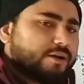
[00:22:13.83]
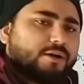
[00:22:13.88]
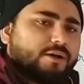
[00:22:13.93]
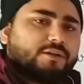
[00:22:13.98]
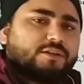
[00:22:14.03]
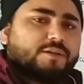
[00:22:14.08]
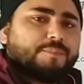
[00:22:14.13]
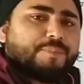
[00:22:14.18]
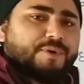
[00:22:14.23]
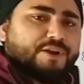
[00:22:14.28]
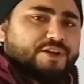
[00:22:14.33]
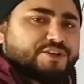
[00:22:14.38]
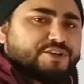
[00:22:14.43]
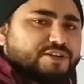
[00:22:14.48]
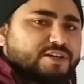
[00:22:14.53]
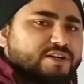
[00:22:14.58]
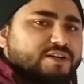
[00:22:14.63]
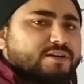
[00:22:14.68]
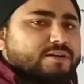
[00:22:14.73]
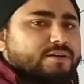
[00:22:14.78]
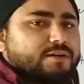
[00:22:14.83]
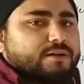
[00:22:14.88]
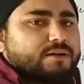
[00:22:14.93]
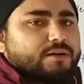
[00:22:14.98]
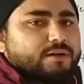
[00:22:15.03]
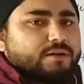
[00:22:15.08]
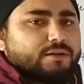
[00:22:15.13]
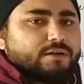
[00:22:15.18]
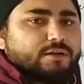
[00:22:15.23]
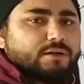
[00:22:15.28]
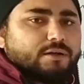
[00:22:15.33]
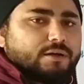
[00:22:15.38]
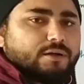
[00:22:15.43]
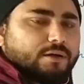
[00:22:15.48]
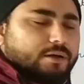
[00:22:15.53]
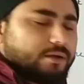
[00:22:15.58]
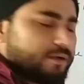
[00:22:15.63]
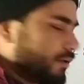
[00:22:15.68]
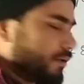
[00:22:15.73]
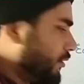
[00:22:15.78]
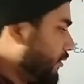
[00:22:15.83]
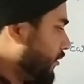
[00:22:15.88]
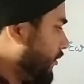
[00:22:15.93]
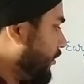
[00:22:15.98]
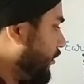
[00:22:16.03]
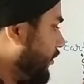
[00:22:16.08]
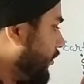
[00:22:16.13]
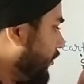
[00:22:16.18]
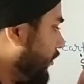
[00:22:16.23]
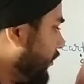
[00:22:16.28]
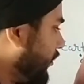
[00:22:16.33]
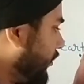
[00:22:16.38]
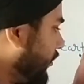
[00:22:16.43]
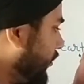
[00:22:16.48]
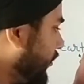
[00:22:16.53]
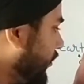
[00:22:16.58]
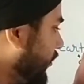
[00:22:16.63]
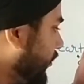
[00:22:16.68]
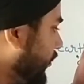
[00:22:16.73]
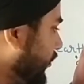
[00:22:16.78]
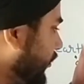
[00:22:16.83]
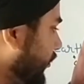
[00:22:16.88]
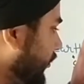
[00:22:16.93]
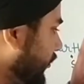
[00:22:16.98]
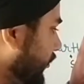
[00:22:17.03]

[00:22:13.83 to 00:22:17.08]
the pressure, uh,